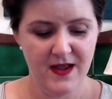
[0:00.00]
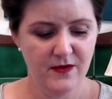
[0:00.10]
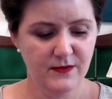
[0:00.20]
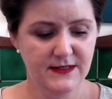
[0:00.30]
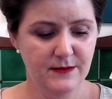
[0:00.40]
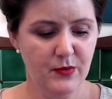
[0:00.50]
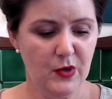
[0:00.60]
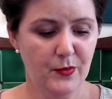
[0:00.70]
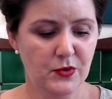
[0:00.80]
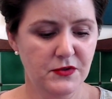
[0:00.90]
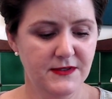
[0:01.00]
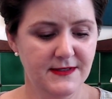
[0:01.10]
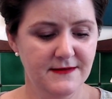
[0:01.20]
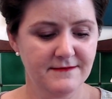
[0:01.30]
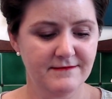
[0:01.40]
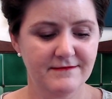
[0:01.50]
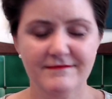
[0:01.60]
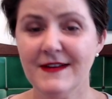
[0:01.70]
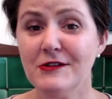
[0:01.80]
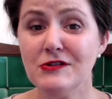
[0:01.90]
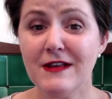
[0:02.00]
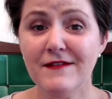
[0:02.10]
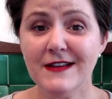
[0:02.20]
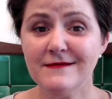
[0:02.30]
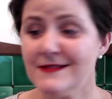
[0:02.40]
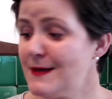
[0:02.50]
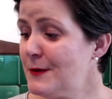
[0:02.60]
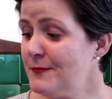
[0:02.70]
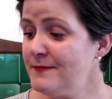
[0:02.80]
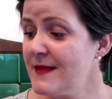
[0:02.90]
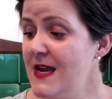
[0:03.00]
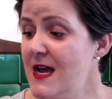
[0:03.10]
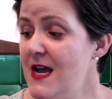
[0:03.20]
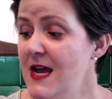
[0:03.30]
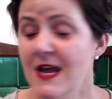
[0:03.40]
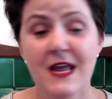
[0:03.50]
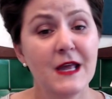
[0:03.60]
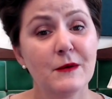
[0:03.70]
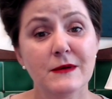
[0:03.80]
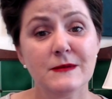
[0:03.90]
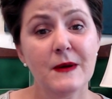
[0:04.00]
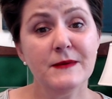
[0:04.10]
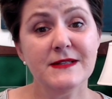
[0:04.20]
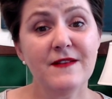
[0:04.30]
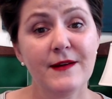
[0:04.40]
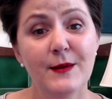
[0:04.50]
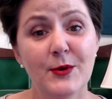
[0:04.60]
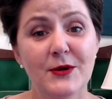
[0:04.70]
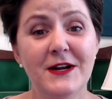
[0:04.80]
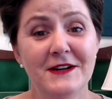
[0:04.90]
with some purples. I just love it. So it was what was available.